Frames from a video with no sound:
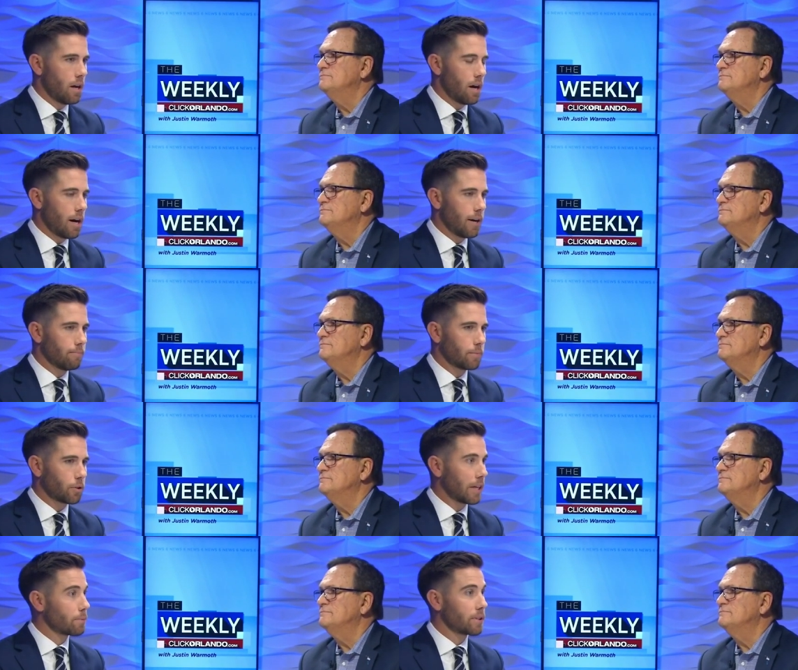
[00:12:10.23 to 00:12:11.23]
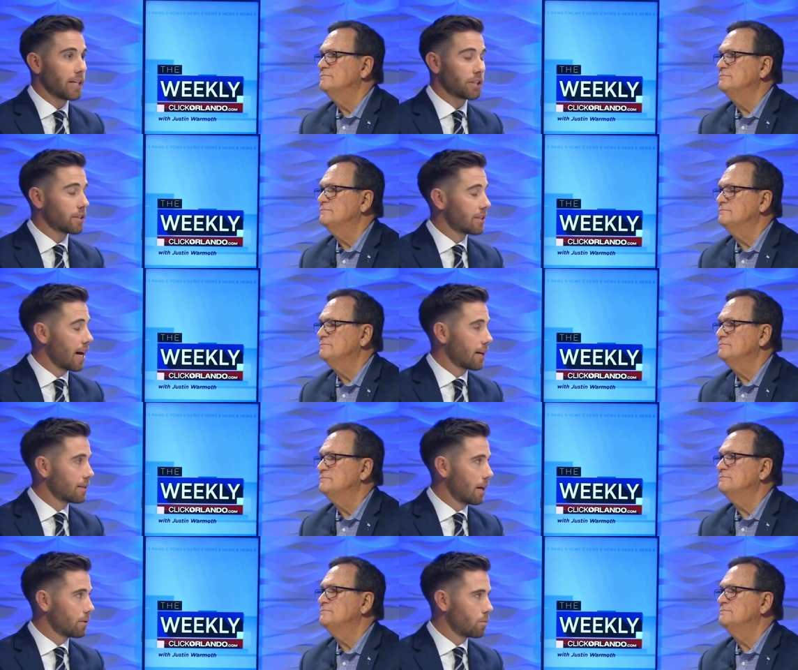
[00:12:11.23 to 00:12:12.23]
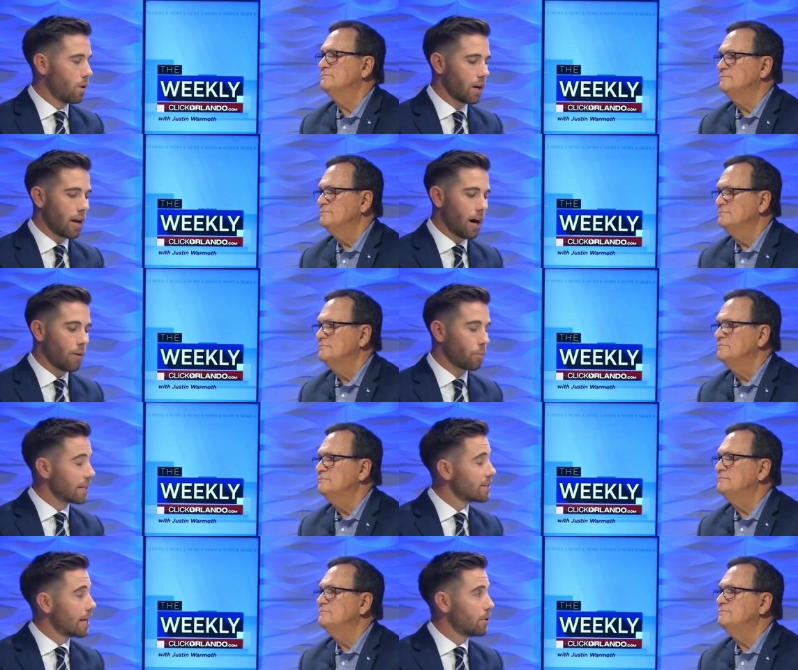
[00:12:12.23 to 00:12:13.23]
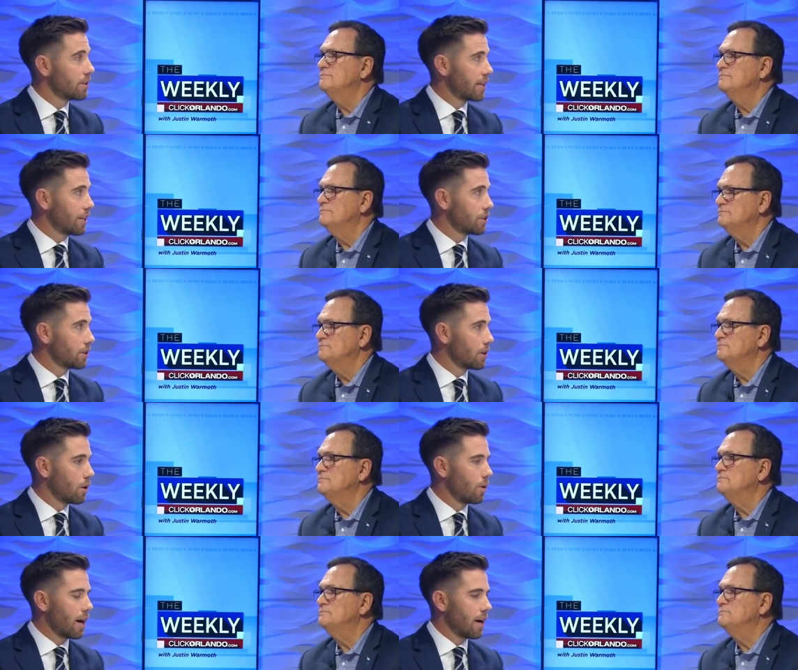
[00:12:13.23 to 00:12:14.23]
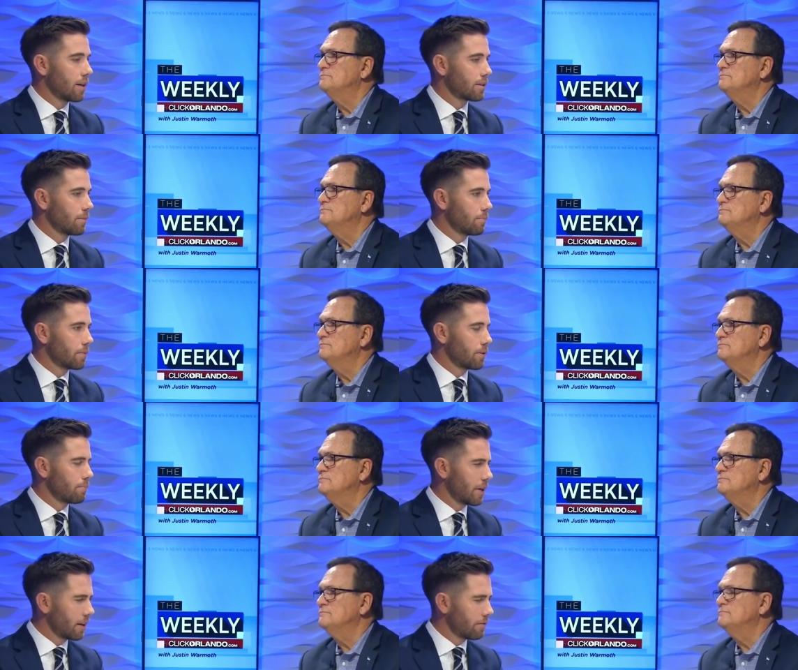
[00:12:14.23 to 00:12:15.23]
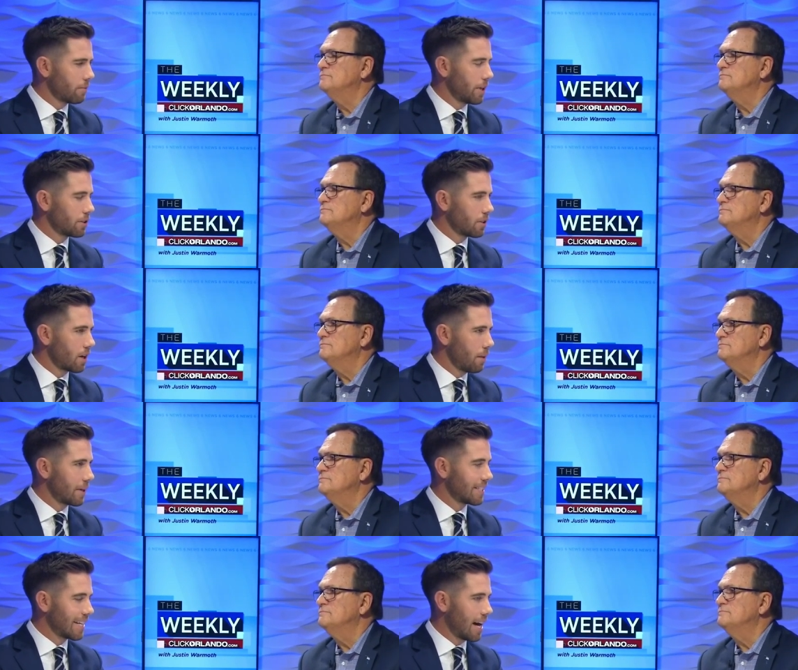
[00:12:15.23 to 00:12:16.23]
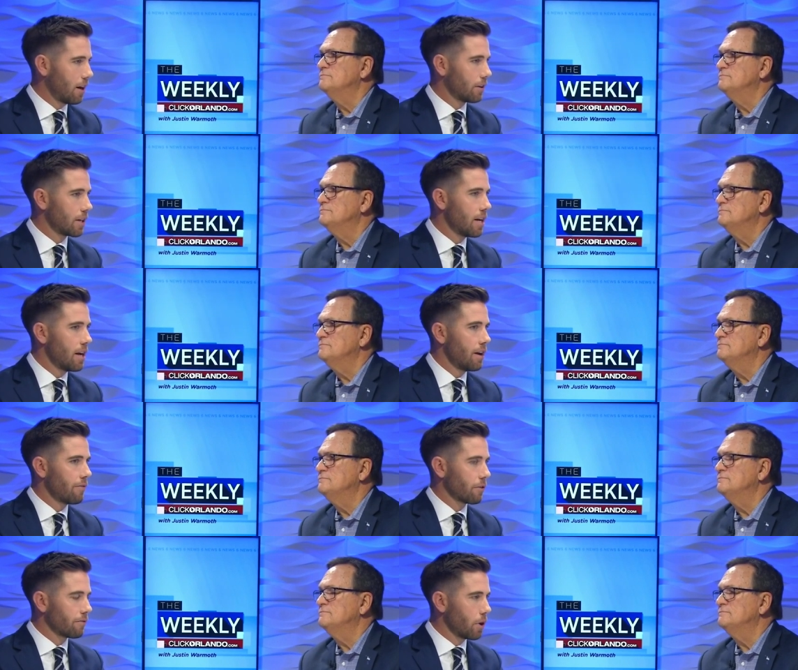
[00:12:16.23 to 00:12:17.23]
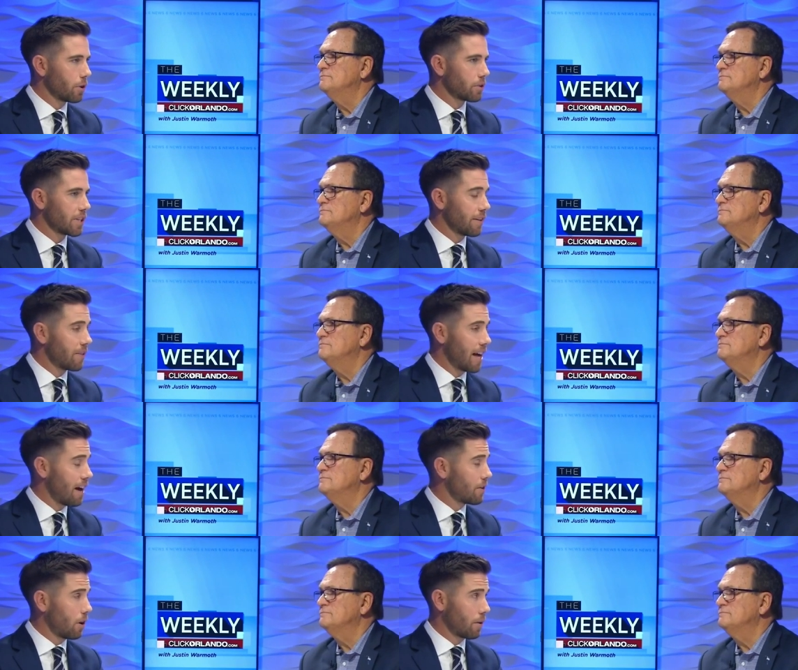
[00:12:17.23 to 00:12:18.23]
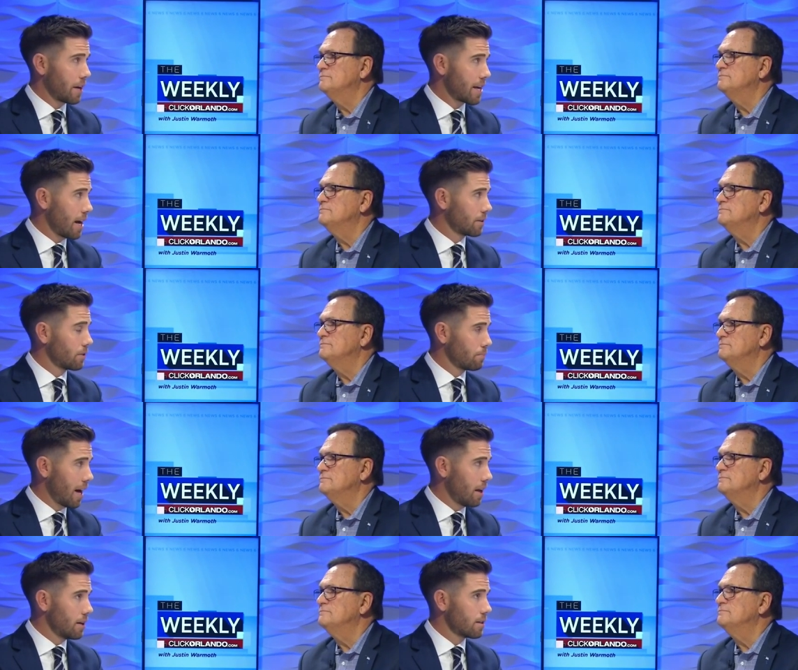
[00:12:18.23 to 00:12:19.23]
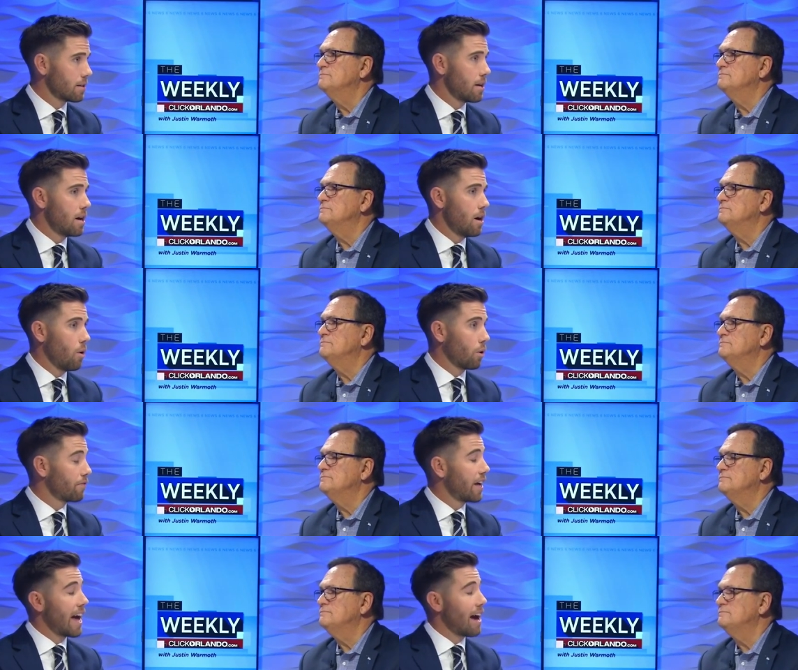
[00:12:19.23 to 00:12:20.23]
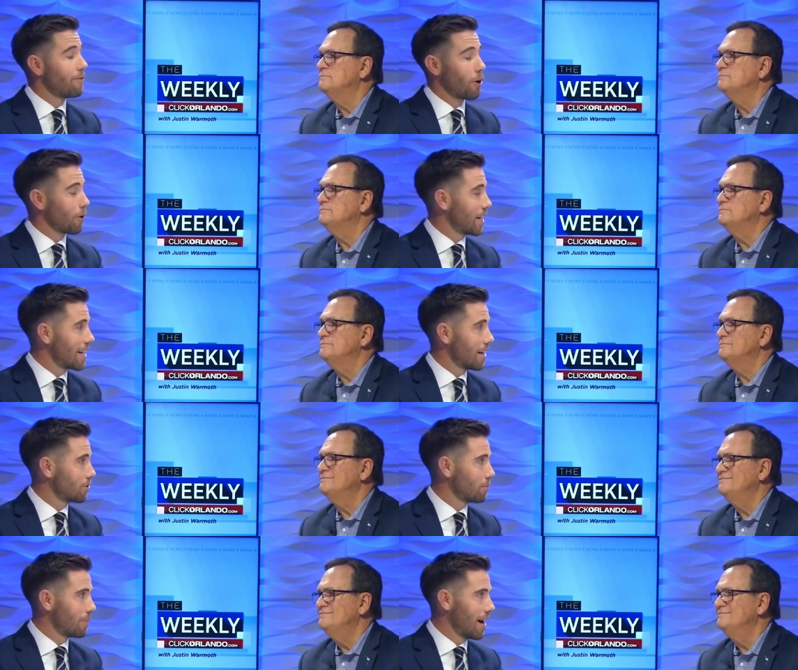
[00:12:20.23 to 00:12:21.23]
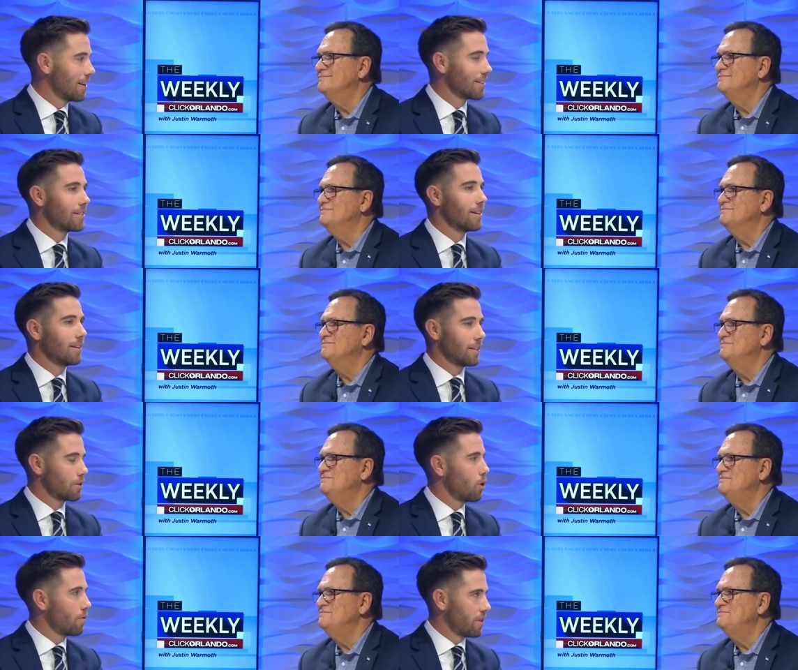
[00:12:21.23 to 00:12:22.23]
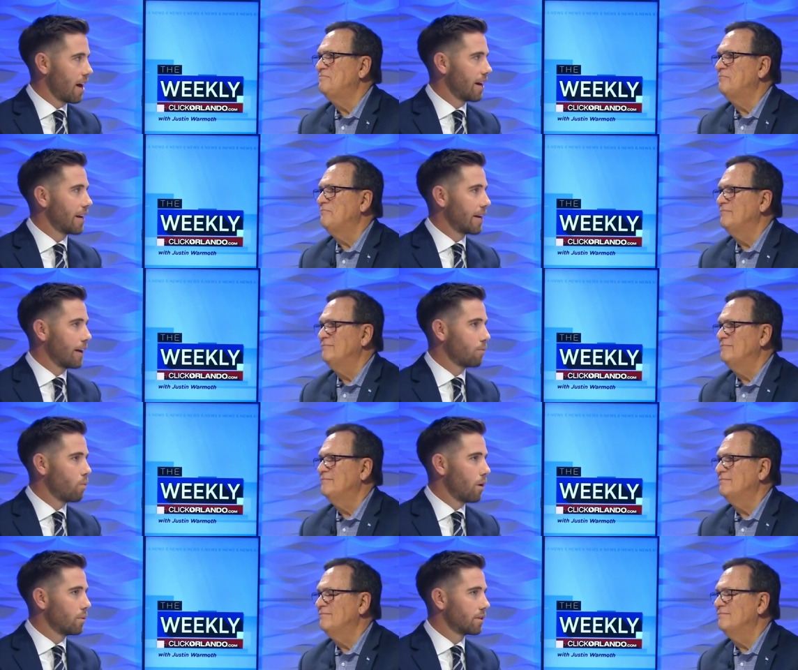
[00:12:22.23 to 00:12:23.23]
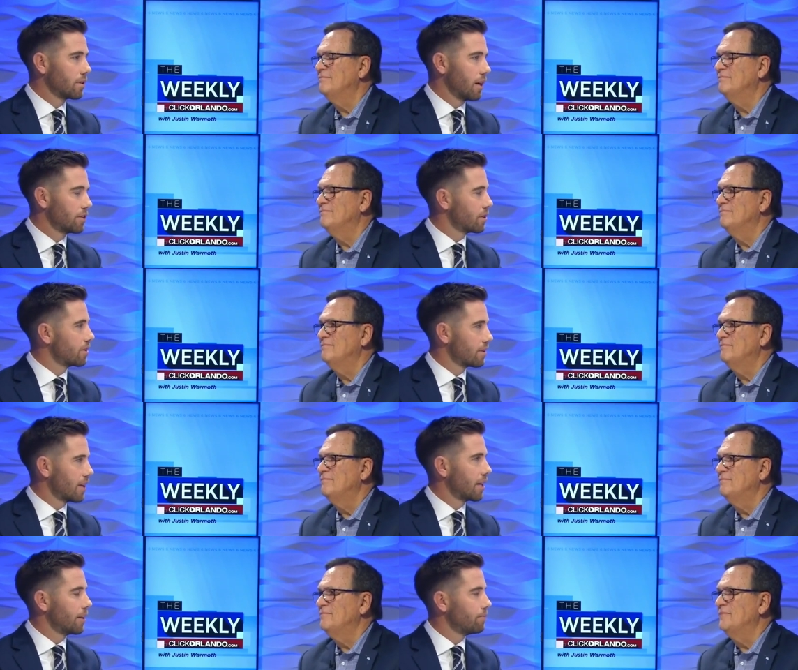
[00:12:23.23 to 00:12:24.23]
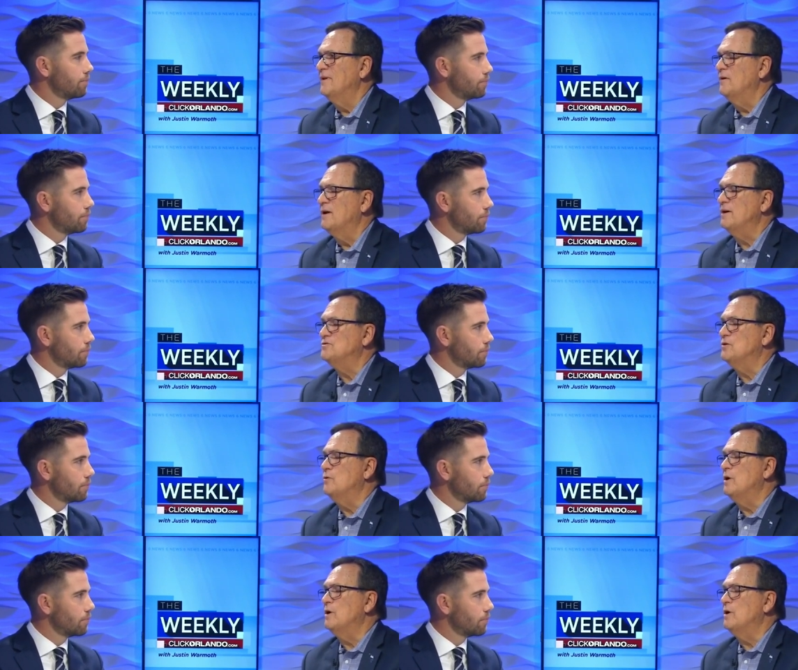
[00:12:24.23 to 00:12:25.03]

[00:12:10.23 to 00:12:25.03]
Speaker 1: Um, transportation tax, that was one. Uh, rent stabilization, though, uh, some, some big information coming down for voters if they haven't already cast their ballots or if they have already cast their ballots. Let's go over that and, and what was uh, just decided.
Speaker 2: Okay, so